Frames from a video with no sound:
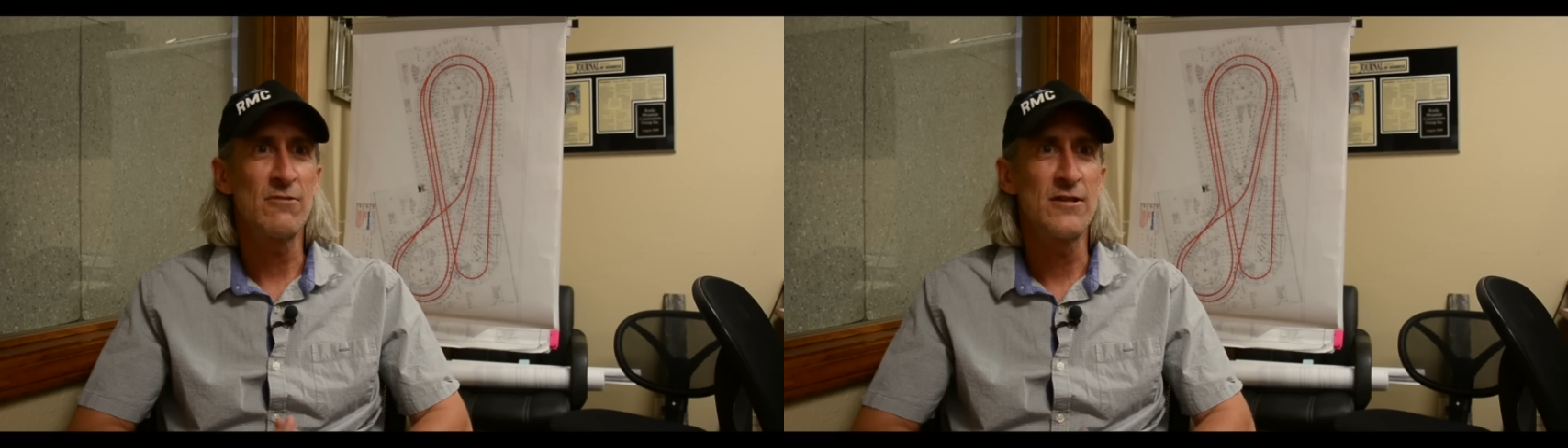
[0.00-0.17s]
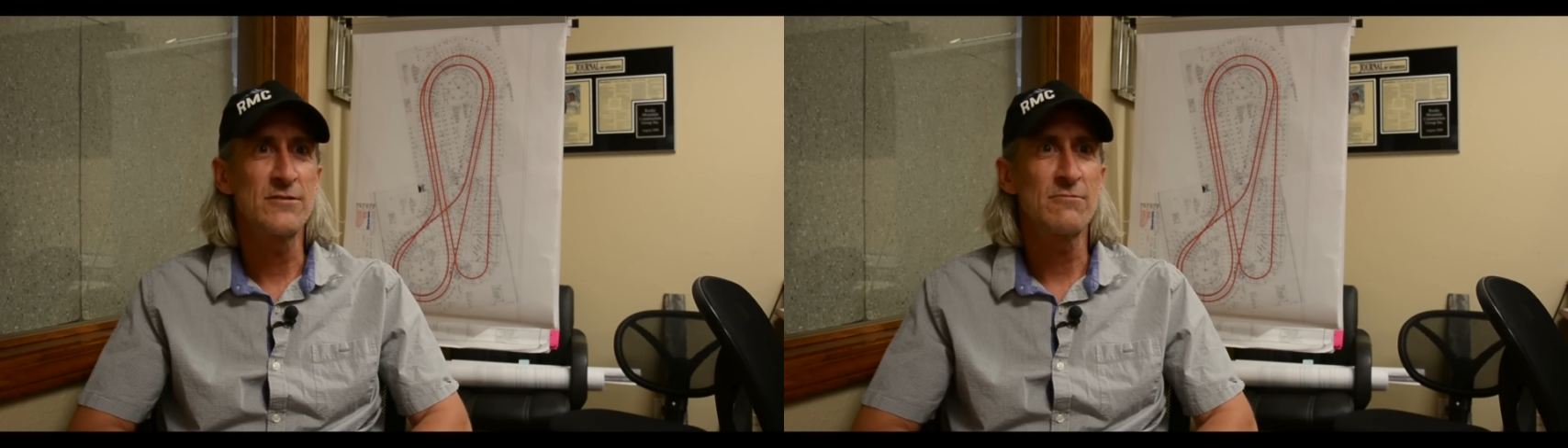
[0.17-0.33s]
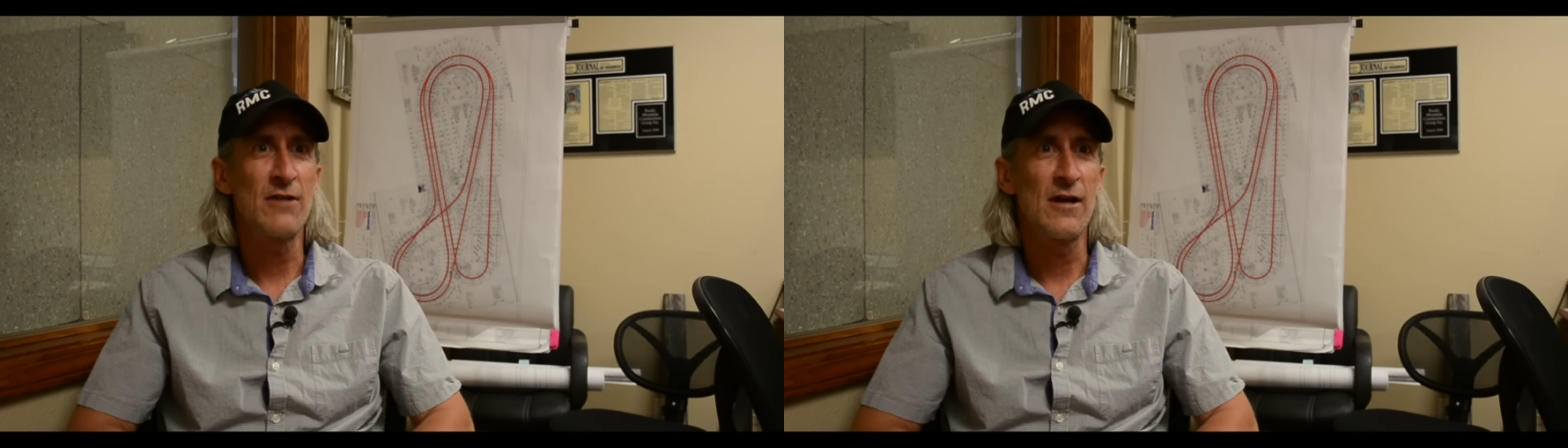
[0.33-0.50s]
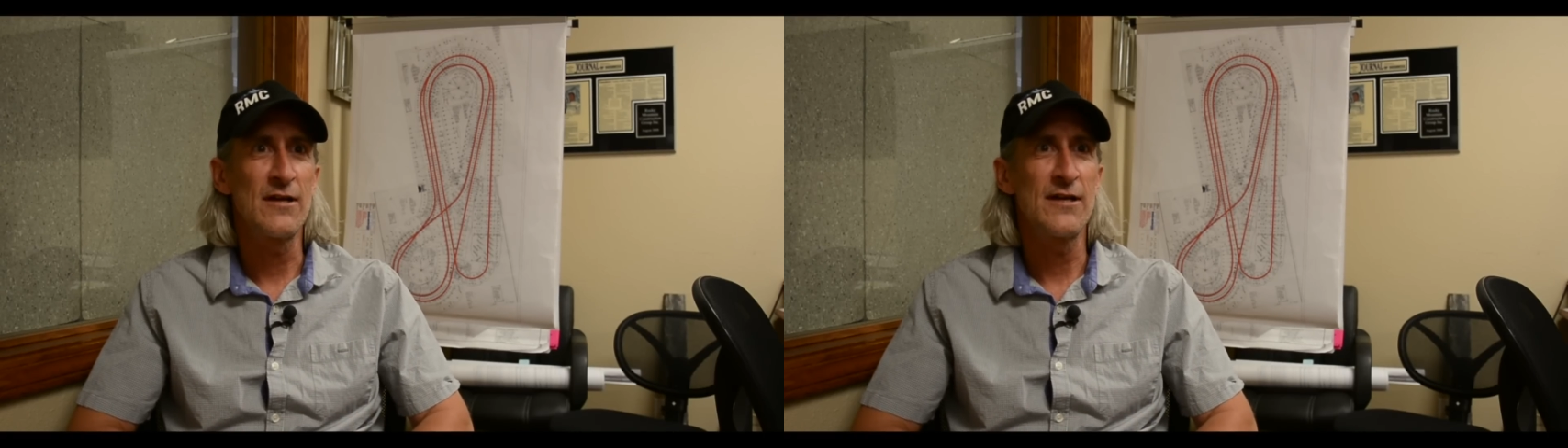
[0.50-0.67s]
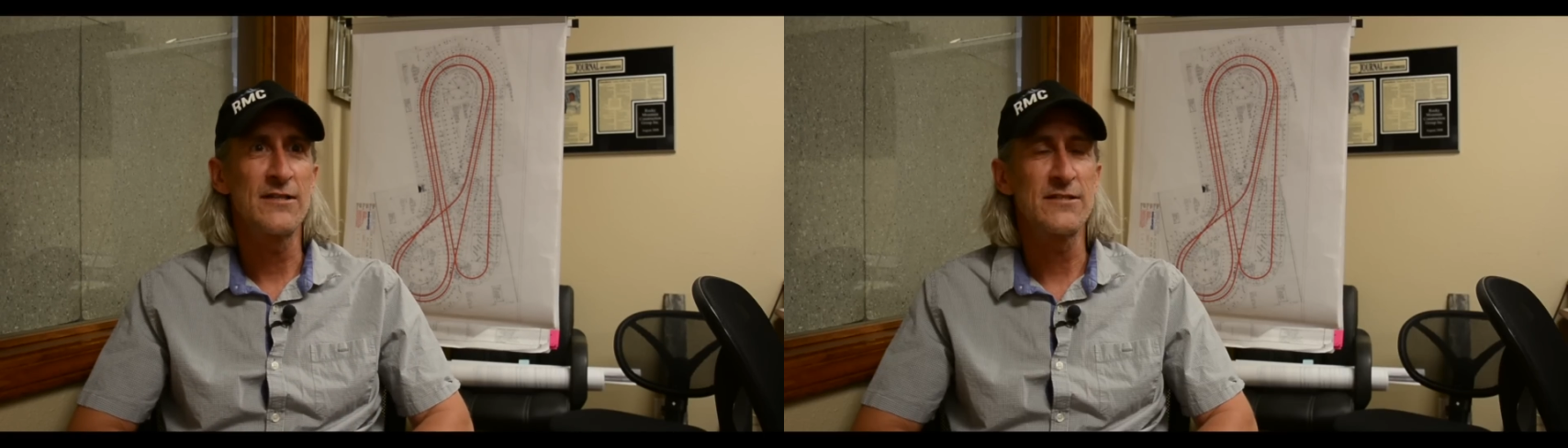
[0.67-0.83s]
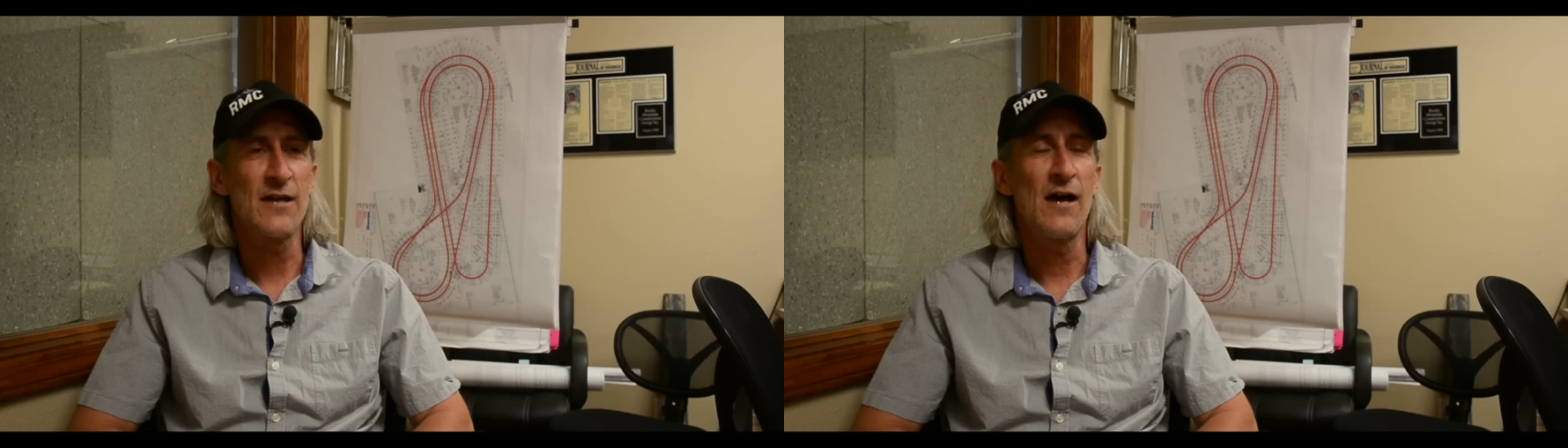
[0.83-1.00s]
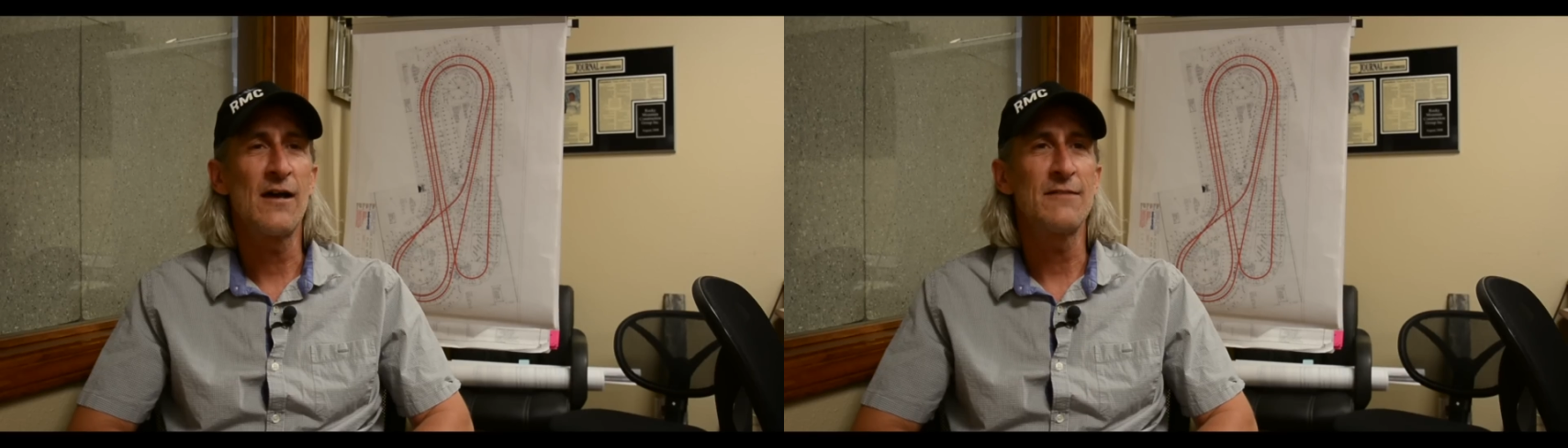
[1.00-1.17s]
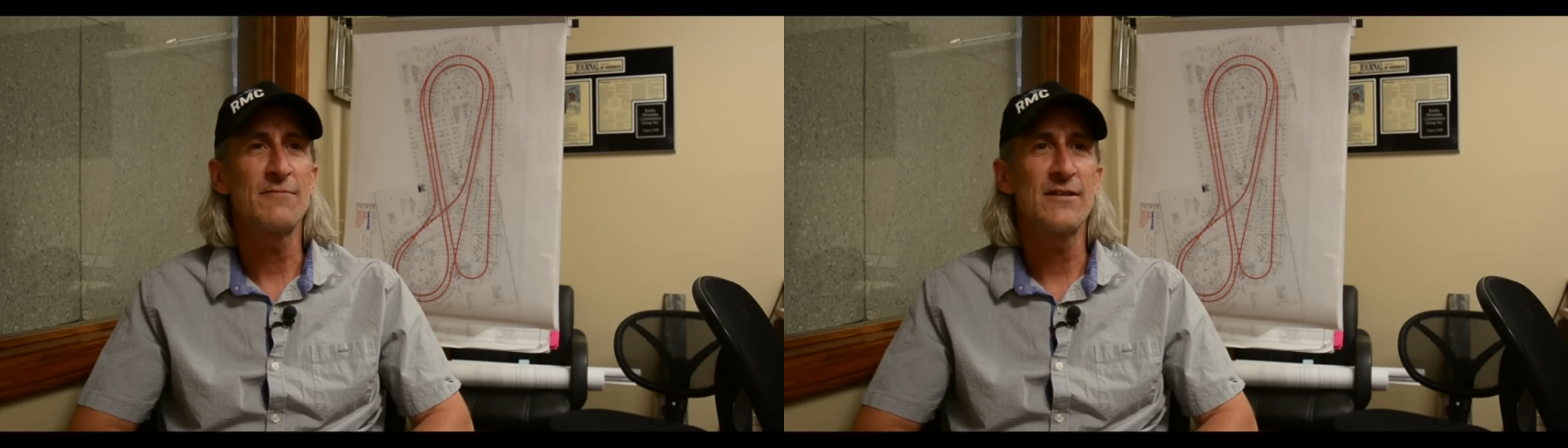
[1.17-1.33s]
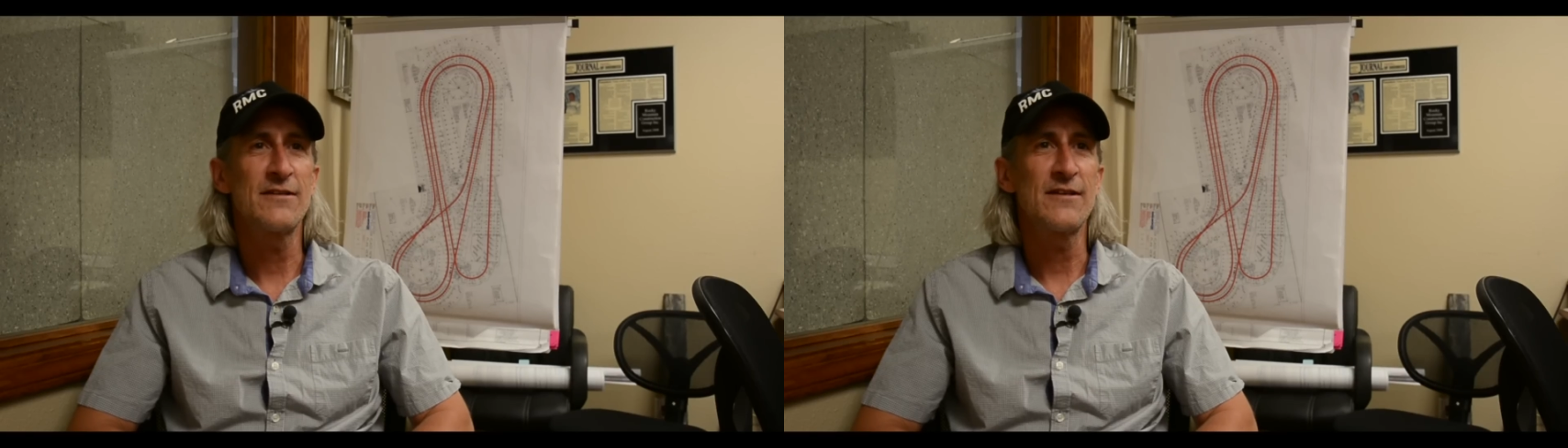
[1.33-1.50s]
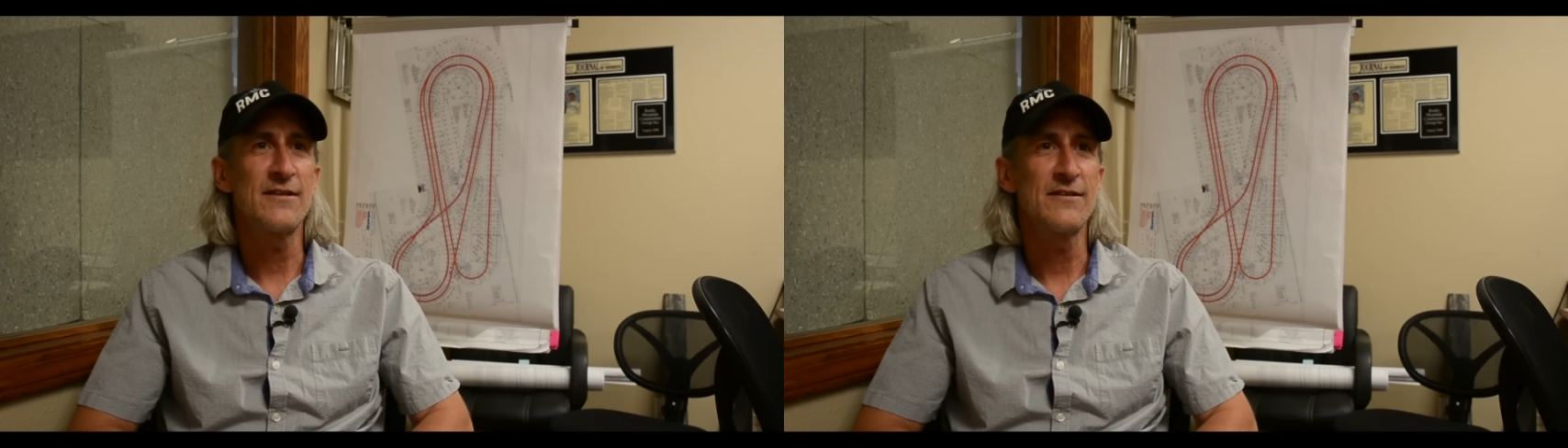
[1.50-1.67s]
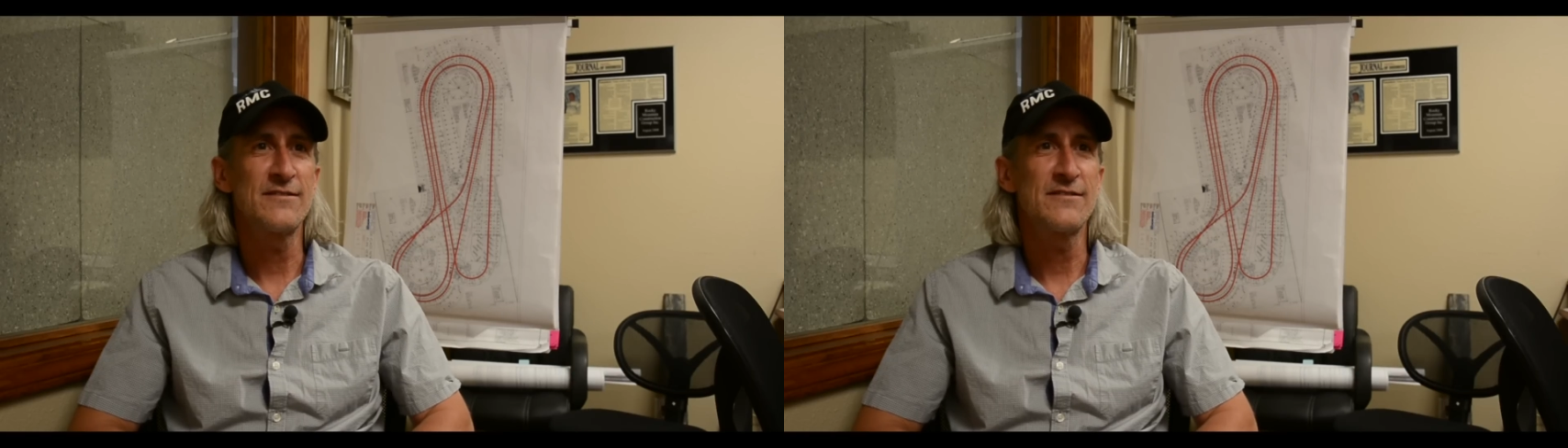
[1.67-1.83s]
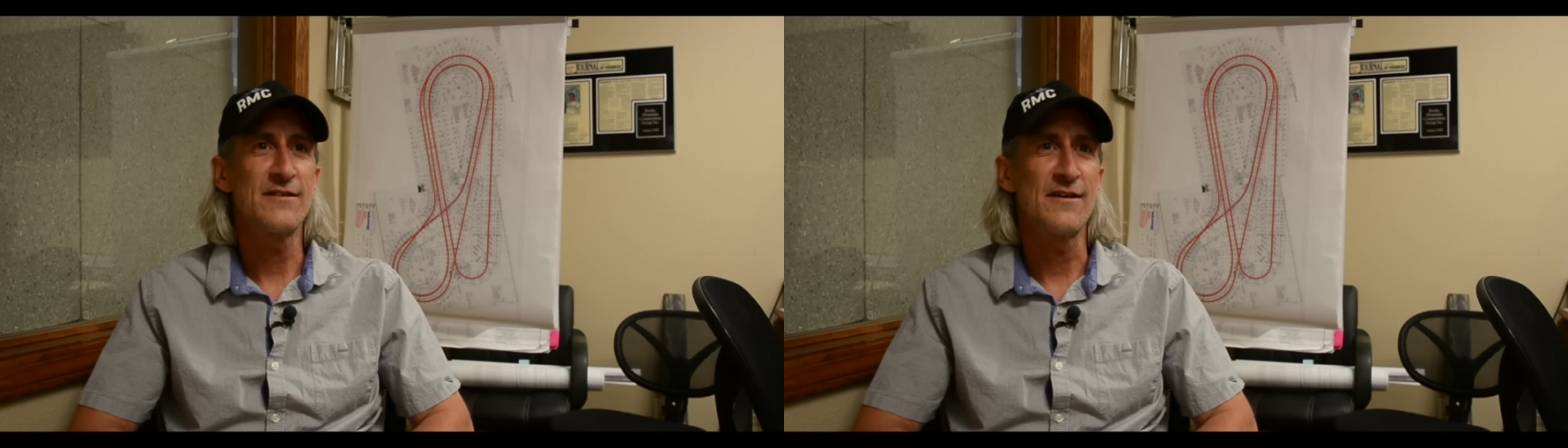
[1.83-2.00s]
was when I at the time, I think
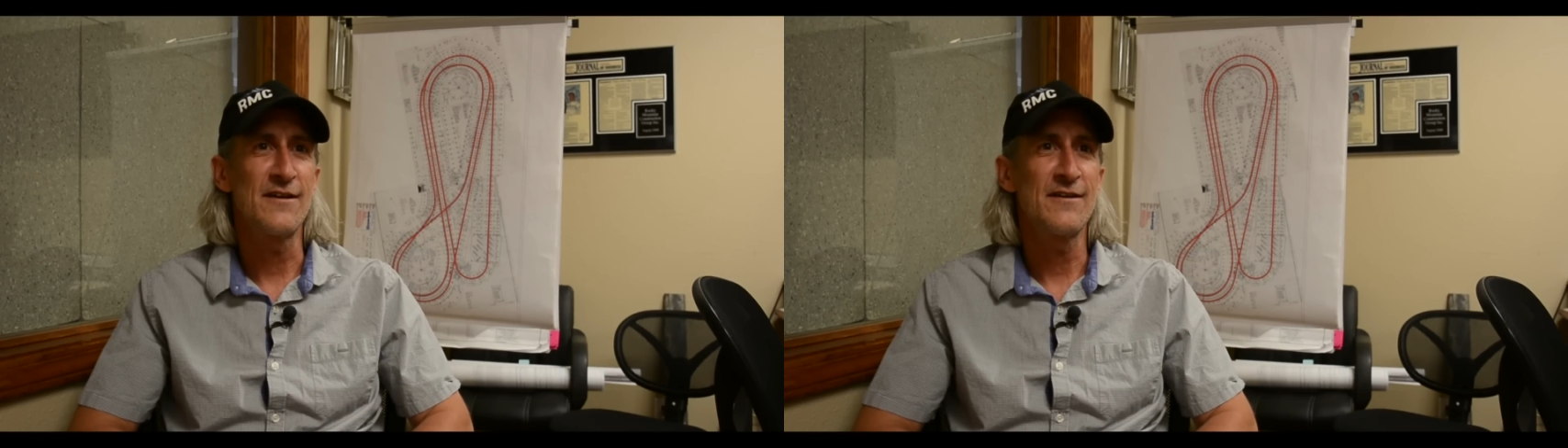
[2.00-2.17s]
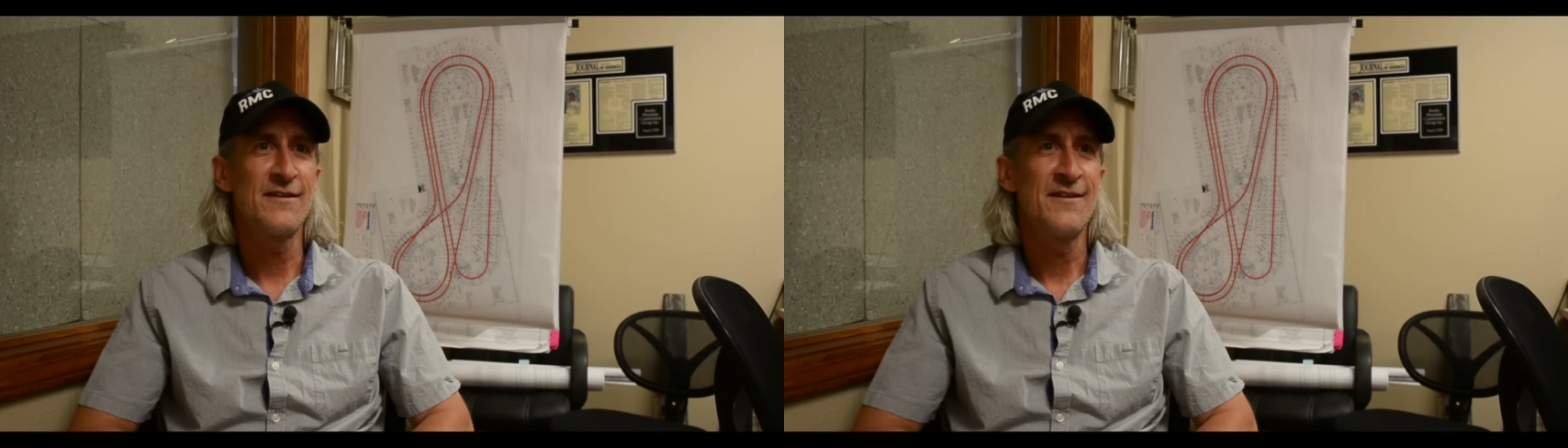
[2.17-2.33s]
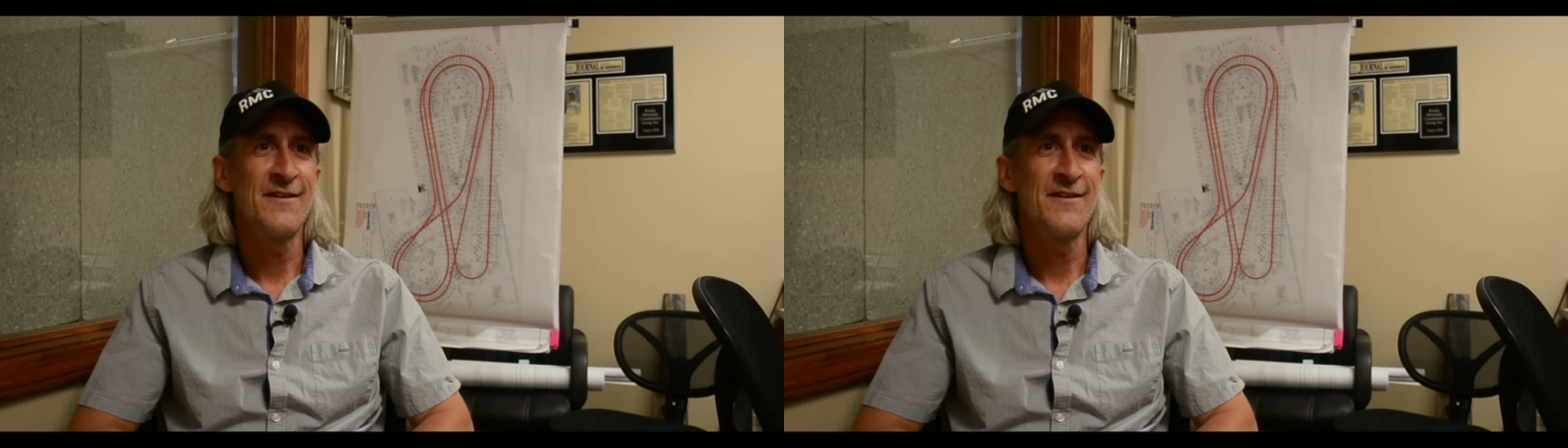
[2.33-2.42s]
it uh,